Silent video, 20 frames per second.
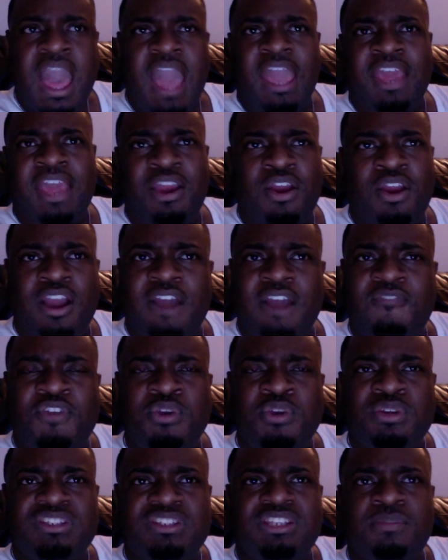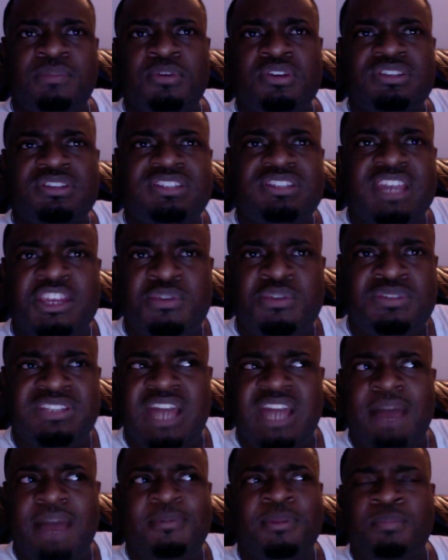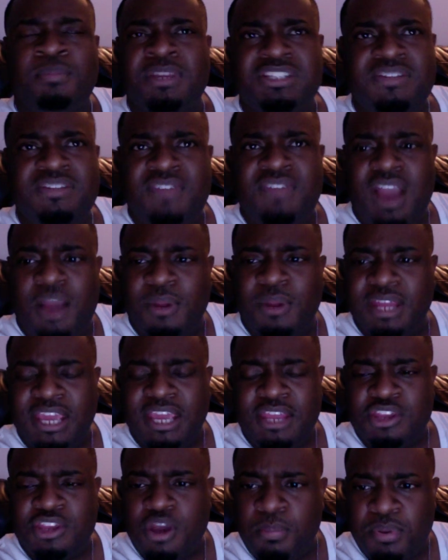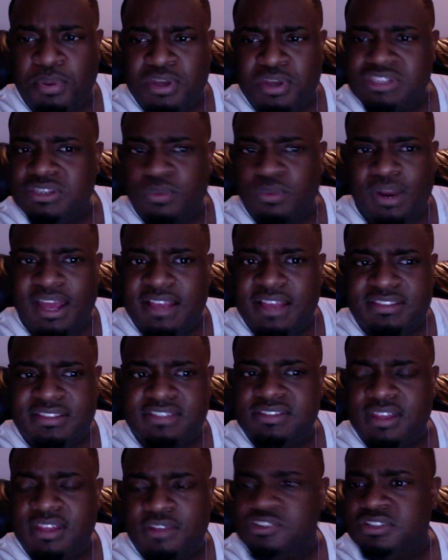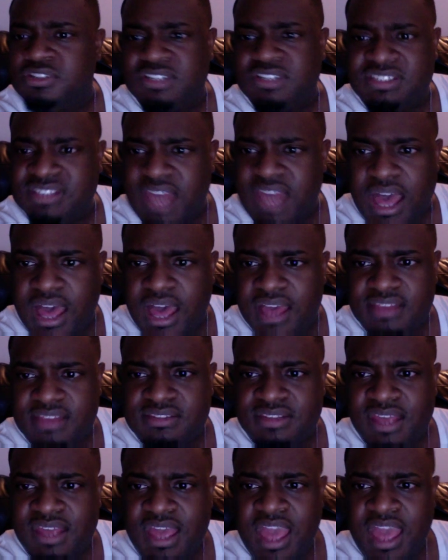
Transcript: And Erica, for you to sit here and say you stopped it, bitch. If you already eating your pussy, what else is there to discuss?